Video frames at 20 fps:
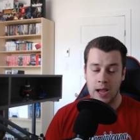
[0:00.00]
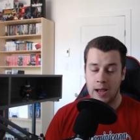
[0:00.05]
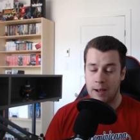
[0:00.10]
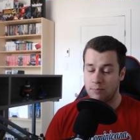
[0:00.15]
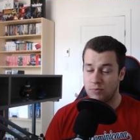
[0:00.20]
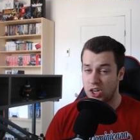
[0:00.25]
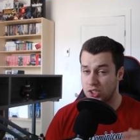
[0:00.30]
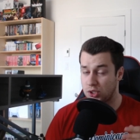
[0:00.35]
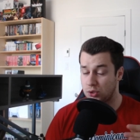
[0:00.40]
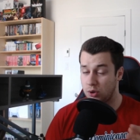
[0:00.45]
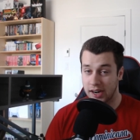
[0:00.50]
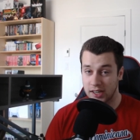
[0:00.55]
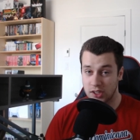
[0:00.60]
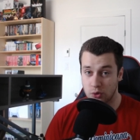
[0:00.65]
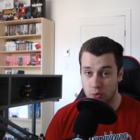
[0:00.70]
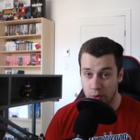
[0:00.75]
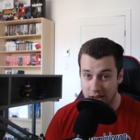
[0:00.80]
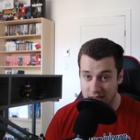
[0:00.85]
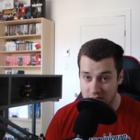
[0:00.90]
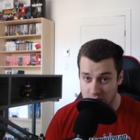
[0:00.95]
I'm not trying to
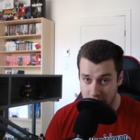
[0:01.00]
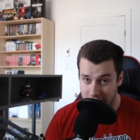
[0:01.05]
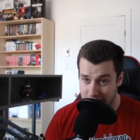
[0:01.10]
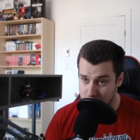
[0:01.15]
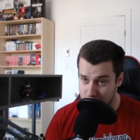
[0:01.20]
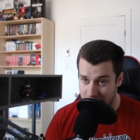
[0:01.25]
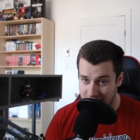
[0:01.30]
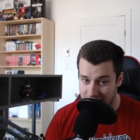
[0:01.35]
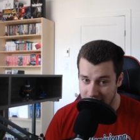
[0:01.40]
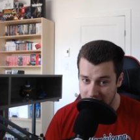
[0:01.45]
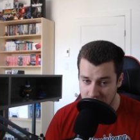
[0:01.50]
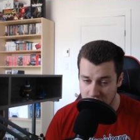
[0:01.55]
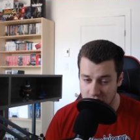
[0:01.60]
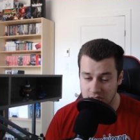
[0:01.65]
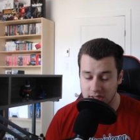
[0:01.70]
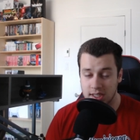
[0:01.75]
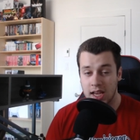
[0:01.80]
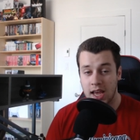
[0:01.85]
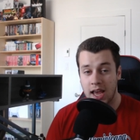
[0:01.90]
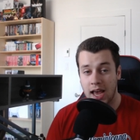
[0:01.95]
raise your
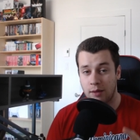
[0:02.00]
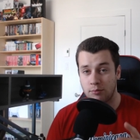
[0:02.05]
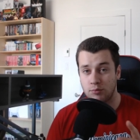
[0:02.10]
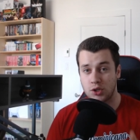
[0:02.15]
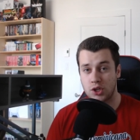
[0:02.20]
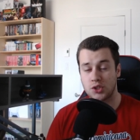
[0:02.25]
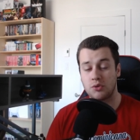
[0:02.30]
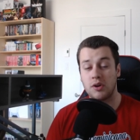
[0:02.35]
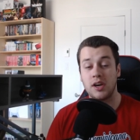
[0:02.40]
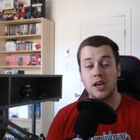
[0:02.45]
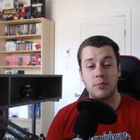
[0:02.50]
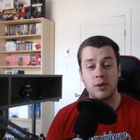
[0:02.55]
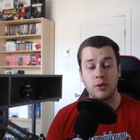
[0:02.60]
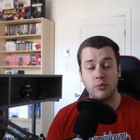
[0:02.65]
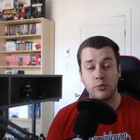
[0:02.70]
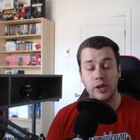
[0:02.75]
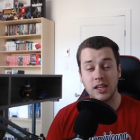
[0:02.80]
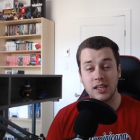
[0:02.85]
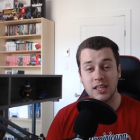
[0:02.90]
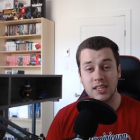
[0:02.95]
expectations, I'm just trying to be
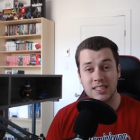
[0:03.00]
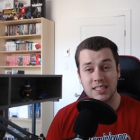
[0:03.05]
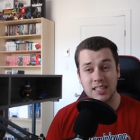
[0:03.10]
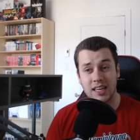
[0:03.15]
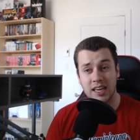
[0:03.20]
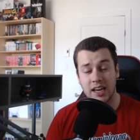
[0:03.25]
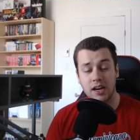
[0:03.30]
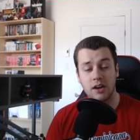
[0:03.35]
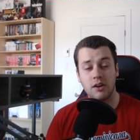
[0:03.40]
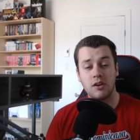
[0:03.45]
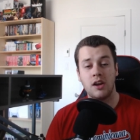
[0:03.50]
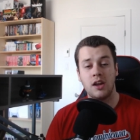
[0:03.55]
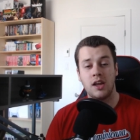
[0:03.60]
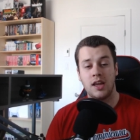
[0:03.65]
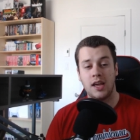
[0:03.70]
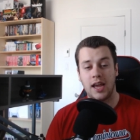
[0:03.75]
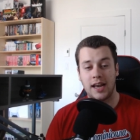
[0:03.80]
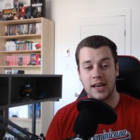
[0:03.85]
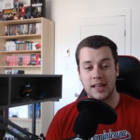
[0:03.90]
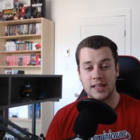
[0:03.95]
realistic here,
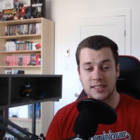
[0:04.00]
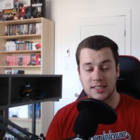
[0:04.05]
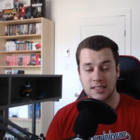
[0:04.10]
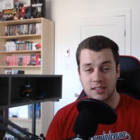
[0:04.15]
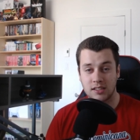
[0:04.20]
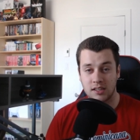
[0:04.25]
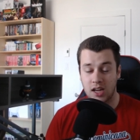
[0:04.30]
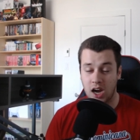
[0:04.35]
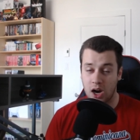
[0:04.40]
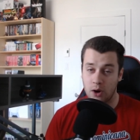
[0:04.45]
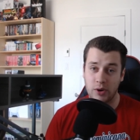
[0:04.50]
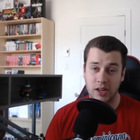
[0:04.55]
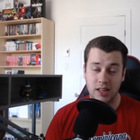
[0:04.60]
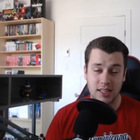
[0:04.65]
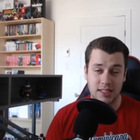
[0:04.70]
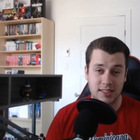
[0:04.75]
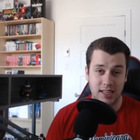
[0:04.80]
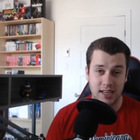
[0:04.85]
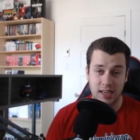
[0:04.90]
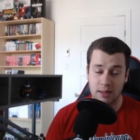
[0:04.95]
and it's not
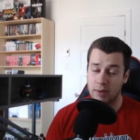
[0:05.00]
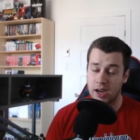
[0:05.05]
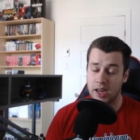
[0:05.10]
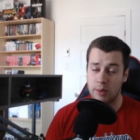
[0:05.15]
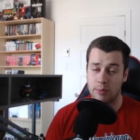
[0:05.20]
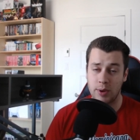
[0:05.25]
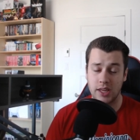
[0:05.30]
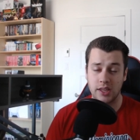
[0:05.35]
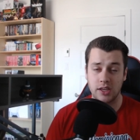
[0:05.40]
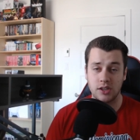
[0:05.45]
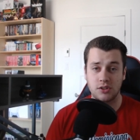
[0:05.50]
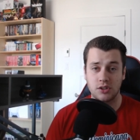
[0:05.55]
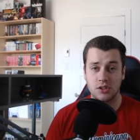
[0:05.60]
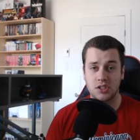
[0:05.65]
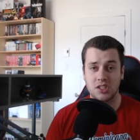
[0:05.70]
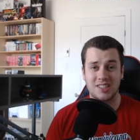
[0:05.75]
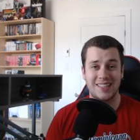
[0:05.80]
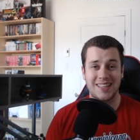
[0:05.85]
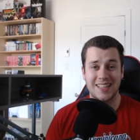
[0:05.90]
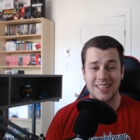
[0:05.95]
realistic in my opinion to
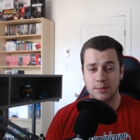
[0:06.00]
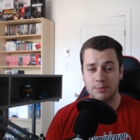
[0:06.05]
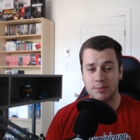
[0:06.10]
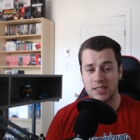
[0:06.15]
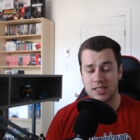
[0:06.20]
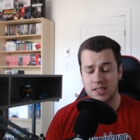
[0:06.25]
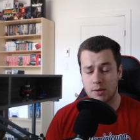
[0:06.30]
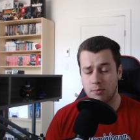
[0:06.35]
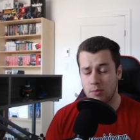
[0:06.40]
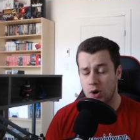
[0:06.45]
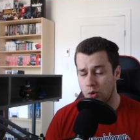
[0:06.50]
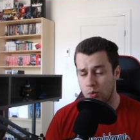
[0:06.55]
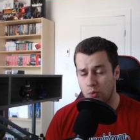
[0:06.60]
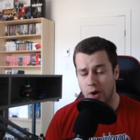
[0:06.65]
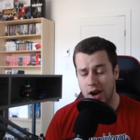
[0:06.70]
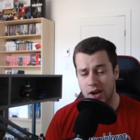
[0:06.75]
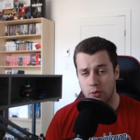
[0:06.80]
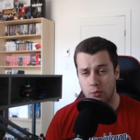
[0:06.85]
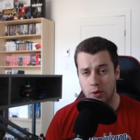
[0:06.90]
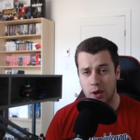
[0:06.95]
just dismiss them
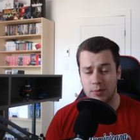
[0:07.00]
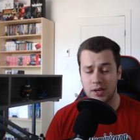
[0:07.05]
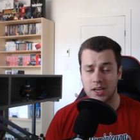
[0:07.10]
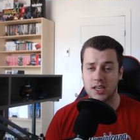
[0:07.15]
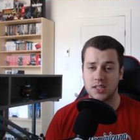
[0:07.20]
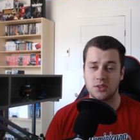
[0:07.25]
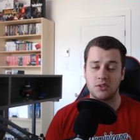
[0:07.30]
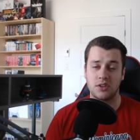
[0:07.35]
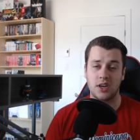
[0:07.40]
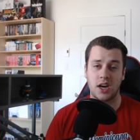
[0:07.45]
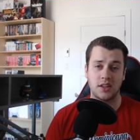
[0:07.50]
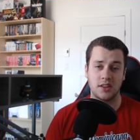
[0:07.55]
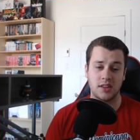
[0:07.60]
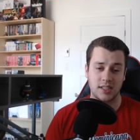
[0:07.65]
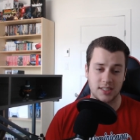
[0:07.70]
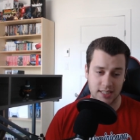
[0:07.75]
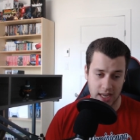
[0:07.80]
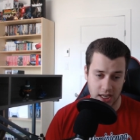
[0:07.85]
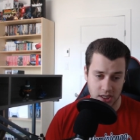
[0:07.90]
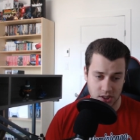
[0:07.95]
right away because they're not on the
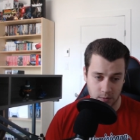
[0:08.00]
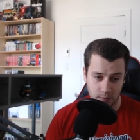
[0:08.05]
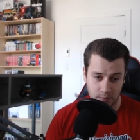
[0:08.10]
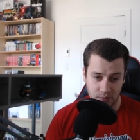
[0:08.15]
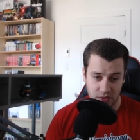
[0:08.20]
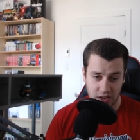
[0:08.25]
schedule.